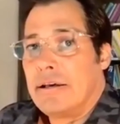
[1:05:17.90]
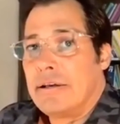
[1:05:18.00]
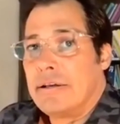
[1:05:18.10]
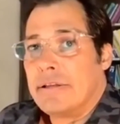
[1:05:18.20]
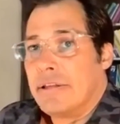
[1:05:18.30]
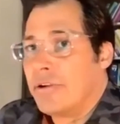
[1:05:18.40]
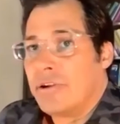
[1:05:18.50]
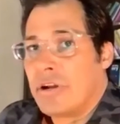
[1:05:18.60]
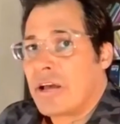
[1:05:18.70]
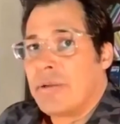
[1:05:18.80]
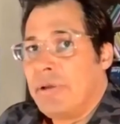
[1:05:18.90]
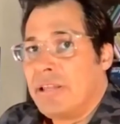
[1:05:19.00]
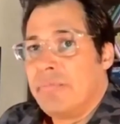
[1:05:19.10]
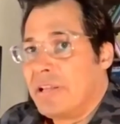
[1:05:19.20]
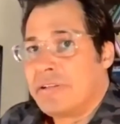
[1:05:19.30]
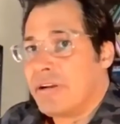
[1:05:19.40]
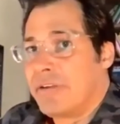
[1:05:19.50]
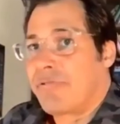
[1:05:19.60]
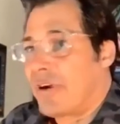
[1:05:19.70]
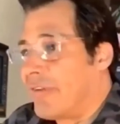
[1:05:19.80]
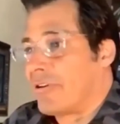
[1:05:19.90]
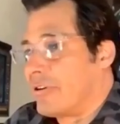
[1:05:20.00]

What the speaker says: you're not going to be in the military forever.